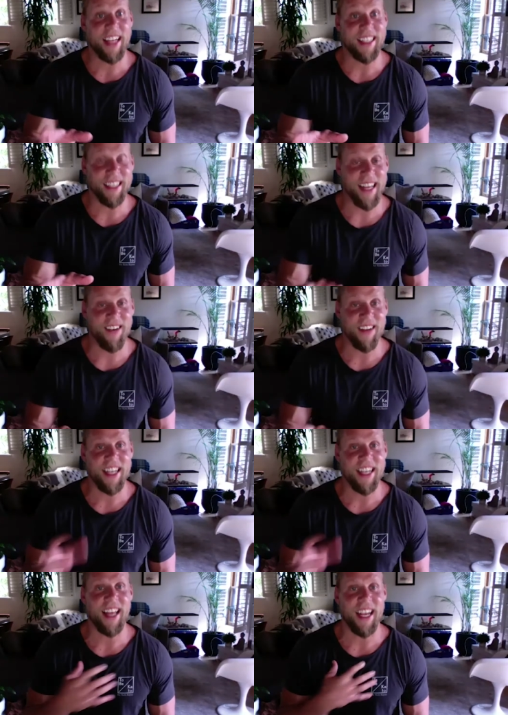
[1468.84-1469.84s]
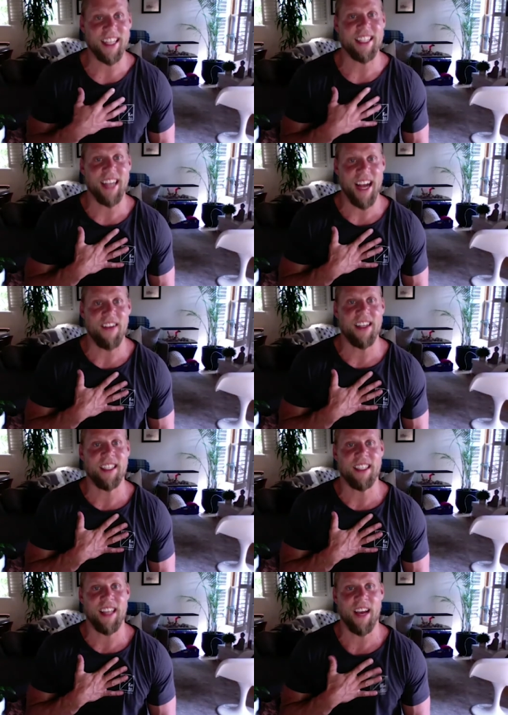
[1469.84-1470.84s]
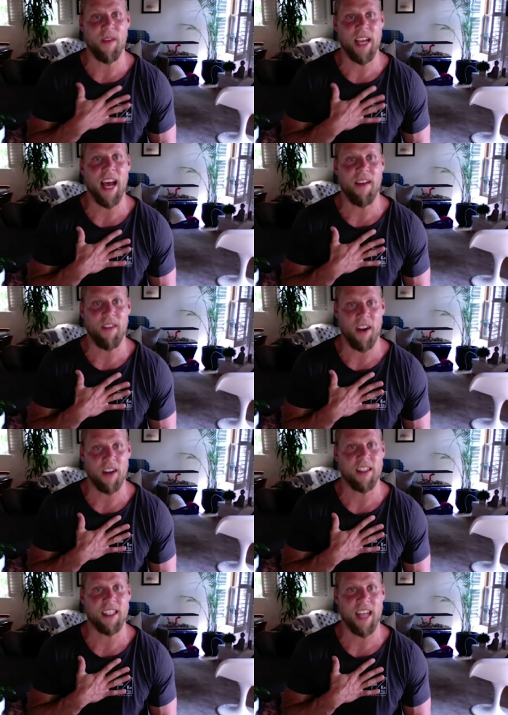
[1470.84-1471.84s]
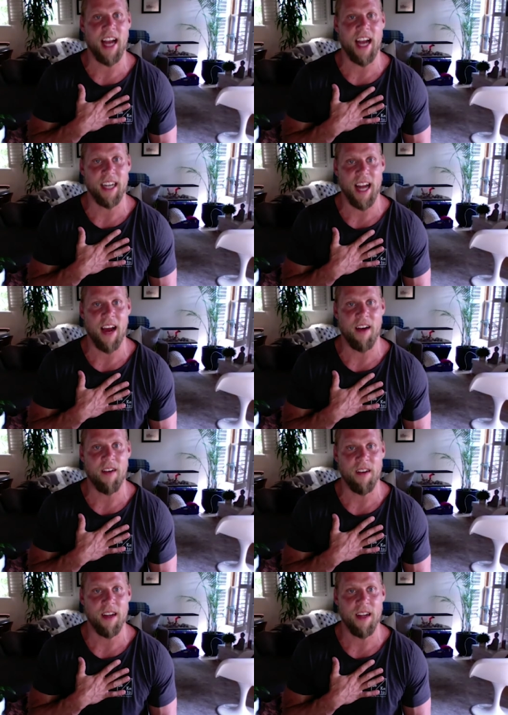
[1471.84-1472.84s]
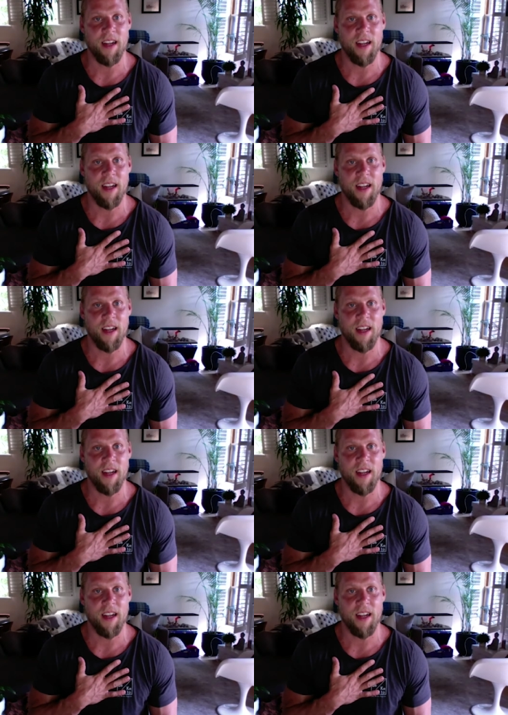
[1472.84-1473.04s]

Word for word: literally like the challenge that we have in our society now yeah